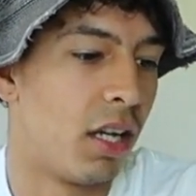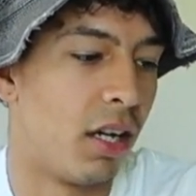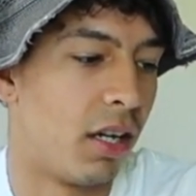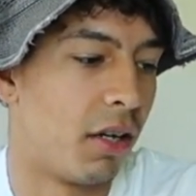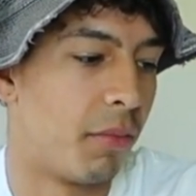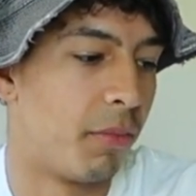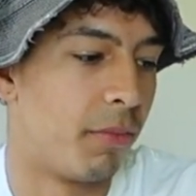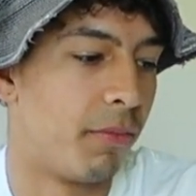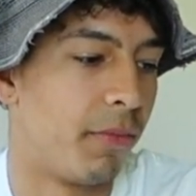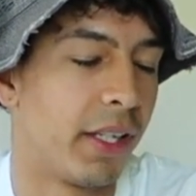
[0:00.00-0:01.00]
um
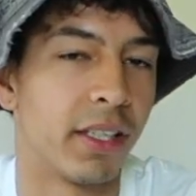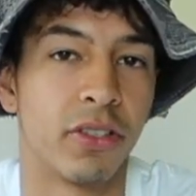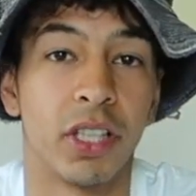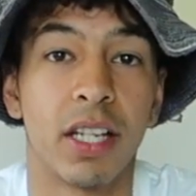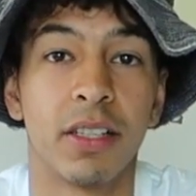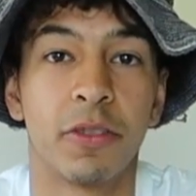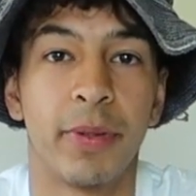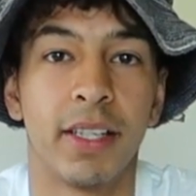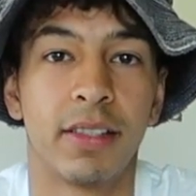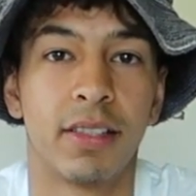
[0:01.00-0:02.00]
yeah, so a lot of those
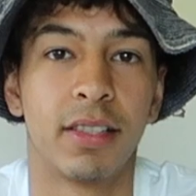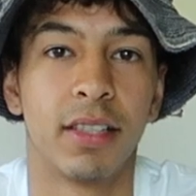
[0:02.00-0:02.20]
pants,